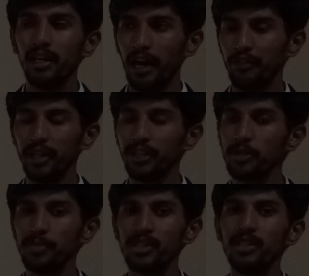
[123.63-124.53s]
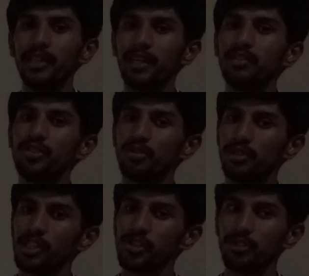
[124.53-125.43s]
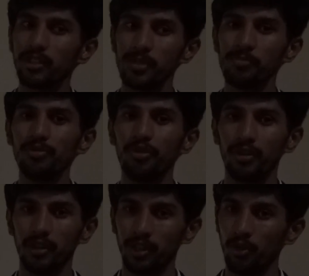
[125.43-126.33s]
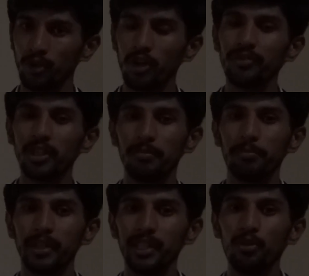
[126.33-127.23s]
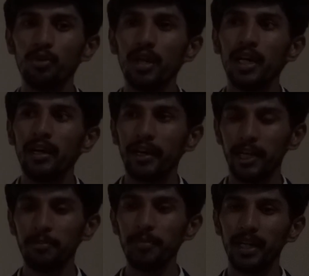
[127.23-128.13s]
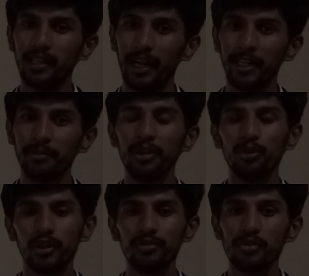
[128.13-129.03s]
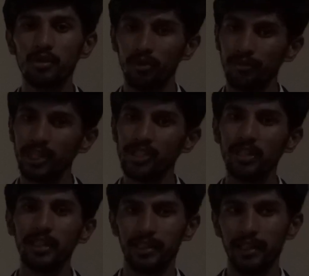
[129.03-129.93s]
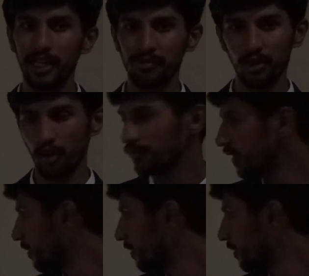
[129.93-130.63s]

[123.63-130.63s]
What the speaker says: I would like to specially thank Jyotish Ashok Deshmukh, for the owner of the company, who helped me and guiding me to give confidential data as well of the